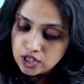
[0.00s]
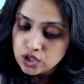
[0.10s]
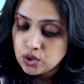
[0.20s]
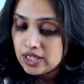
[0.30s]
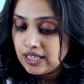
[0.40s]

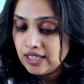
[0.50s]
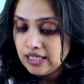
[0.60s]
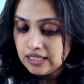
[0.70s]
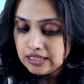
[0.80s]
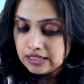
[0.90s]
So
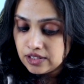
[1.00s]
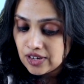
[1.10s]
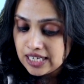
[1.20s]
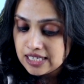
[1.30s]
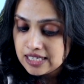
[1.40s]
here the
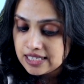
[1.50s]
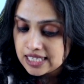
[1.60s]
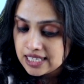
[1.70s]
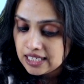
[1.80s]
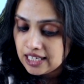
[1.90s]
reader's
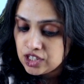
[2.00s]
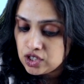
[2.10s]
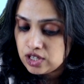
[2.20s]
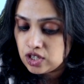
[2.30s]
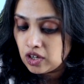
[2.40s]

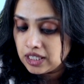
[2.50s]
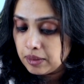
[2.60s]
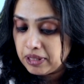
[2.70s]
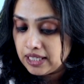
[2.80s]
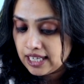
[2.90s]
designation is not
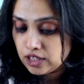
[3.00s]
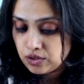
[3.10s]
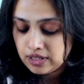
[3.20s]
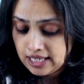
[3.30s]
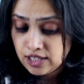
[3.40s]
coming
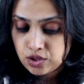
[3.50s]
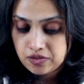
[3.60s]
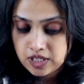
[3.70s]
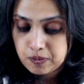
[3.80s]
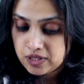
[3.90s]
next to
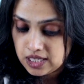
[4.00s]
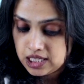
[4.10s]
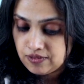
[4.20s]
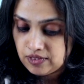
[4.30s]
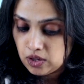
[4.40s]
this
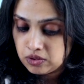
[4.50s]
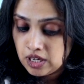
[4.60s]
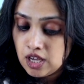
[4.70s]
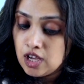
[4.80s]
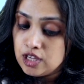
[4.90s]
possessive noun.
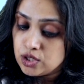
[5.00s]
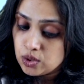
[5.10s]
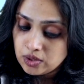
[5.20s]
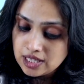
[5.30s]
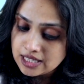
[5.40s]

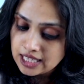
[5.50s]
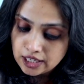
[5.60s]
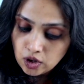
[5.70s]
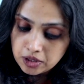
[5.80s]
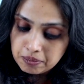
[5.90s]
So this
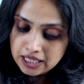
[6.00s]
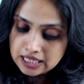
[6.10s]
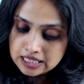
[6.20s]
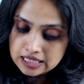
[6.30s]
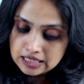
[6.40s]
cannot be
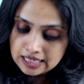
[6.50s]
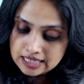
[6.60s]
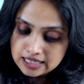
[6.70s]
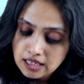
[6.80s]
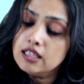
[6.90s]
considered
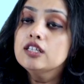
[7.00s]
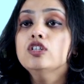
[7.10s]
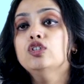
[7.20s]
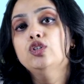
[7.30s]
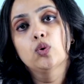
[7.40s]
as a
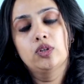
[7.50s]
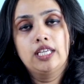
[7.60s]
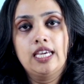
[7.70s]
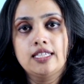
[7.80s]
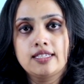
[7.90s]
known
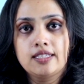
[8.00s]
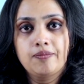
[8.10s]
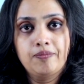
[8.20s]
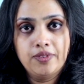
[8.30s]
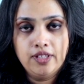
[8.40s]
case.
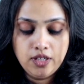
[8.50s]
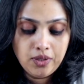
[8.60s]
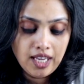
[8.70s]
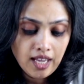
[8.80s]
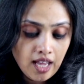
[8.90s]

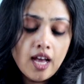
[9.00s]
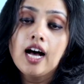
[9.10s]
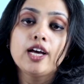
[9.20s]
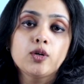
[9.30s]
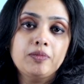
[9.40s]
Okay,
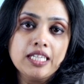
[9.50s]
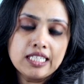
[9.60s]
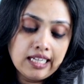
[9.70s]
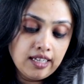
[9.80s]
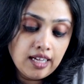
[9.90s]
I hope that's
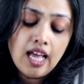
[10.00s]
clear.